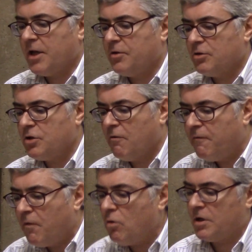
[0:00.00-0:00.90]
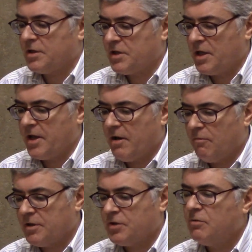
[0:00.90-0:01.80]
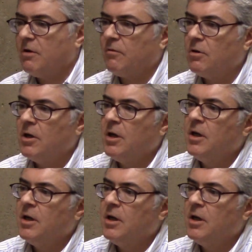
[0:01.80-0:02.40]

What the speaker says: and there's no focus on that whatsoever.